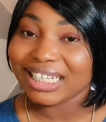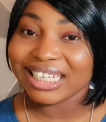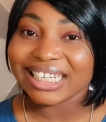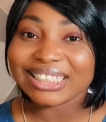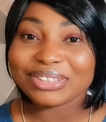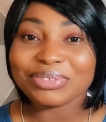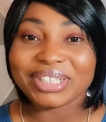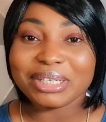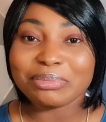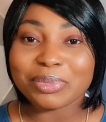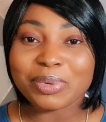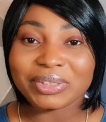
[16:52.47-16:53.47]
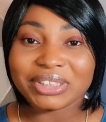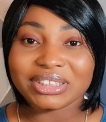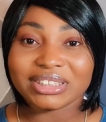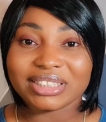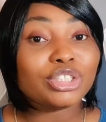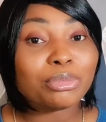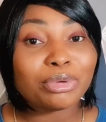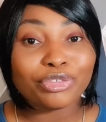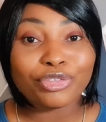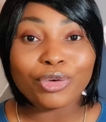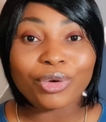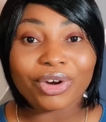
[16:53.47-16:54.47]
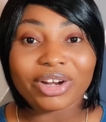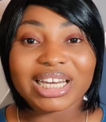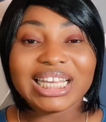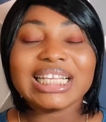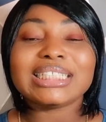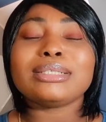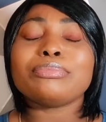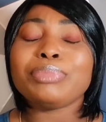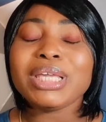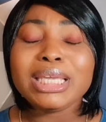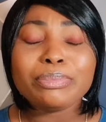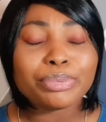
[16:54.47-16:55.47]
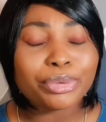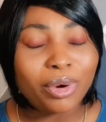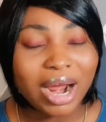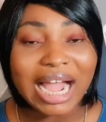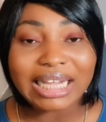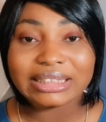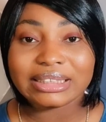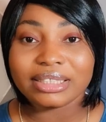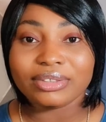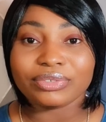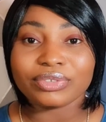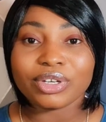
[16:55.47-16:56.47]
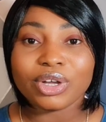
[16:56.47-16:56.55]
It is really important. Number 4 is be proactive.